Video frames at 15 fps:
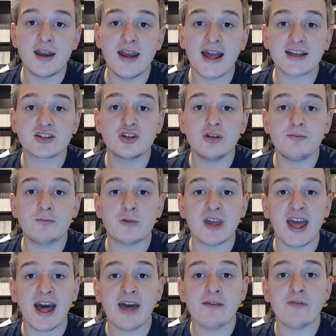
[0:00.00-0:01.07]
Next up
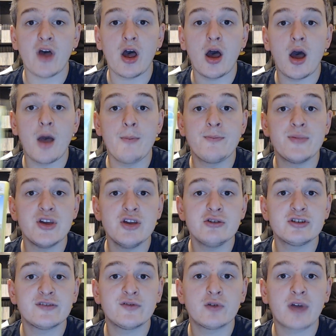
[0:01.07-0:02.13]
we have
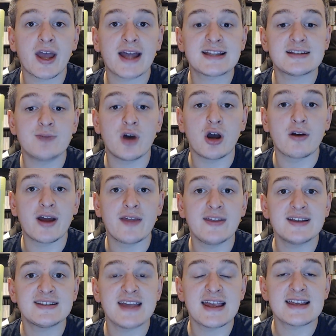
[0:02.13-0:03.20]
Beautiful Katamari.
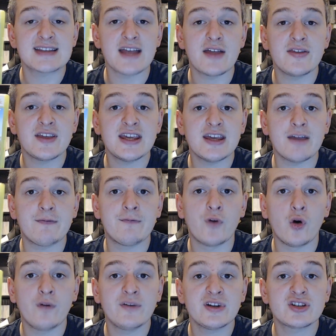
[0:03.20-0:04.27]
This is the
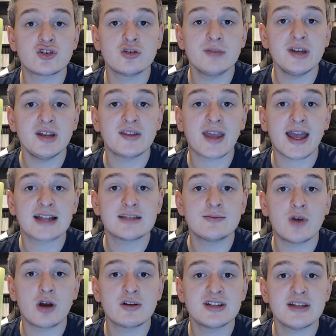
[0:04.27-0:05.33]
4th instalment in the
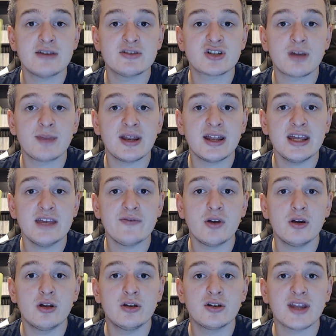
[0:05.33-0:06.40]
Katamari series, I believe,
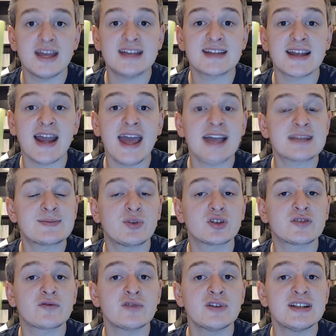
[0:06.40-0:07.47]
and it's an
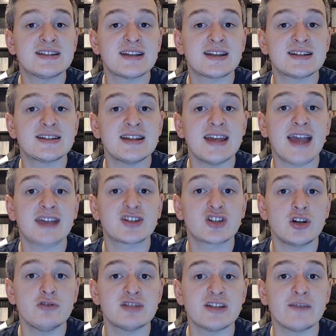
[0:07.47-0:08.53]
Xbox 360
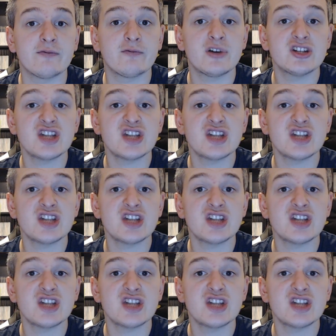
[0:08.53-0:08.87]
exclusive,